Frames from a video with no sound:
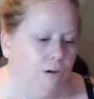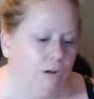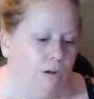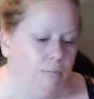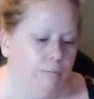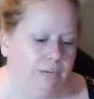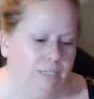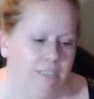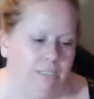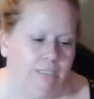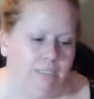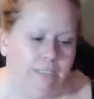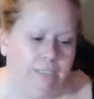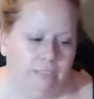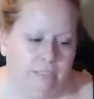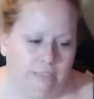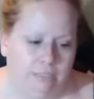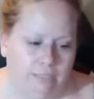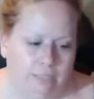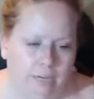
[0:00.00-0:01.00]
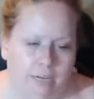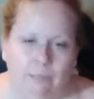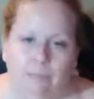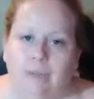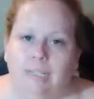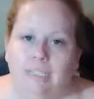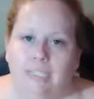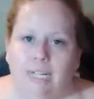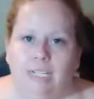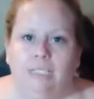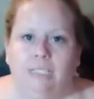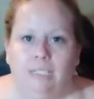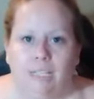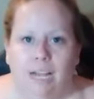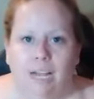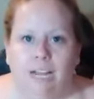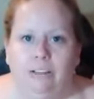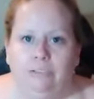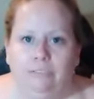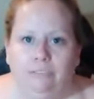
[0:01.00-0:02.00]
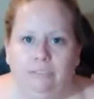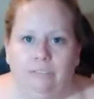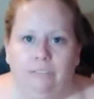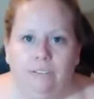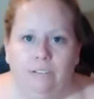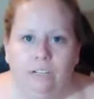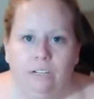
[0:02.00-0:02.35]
in my daily life,